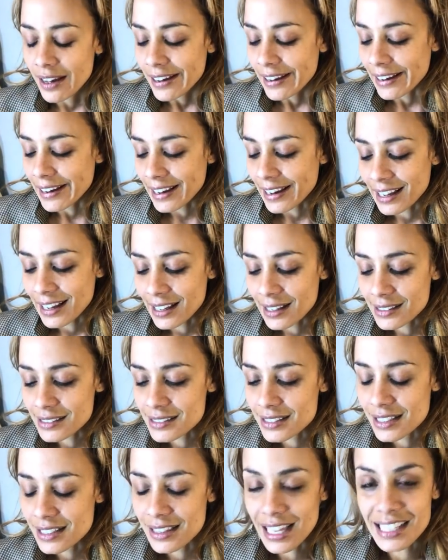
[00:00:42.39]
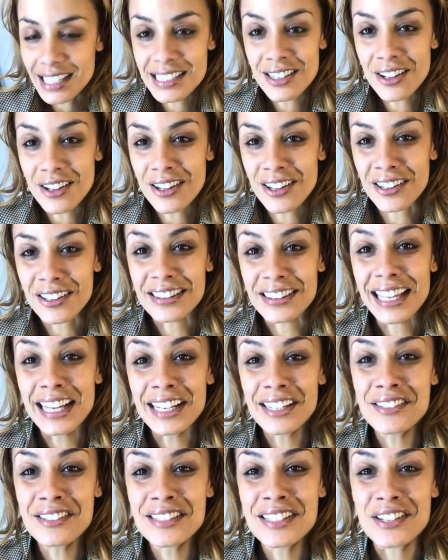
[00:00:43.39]
And that's all.
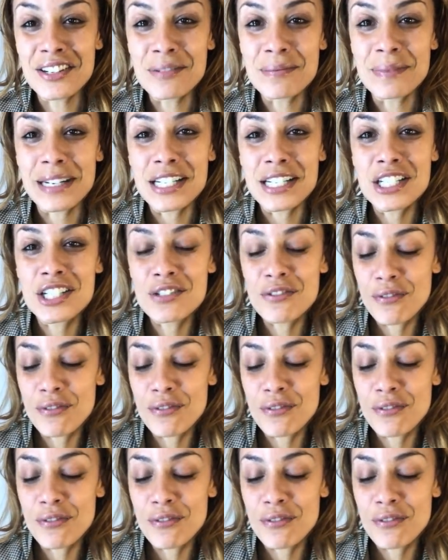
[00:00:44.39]
Thank you so much